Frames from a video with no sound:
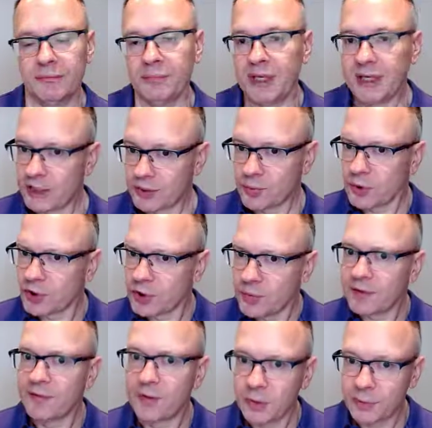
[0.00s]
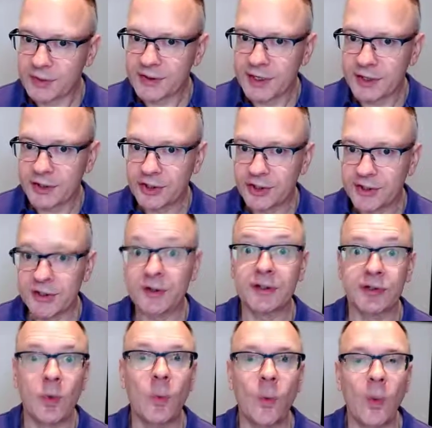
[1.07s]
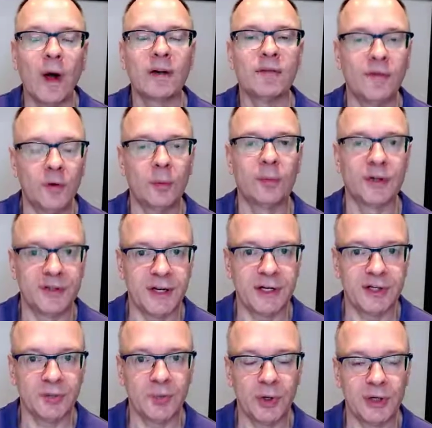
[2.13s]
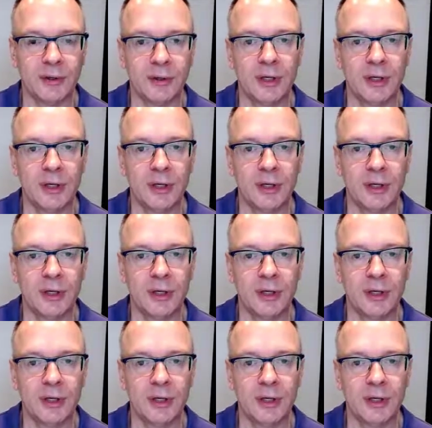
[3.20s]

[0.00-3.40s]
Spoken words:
Because we're doing full percentages here, it's 1 full percentage point.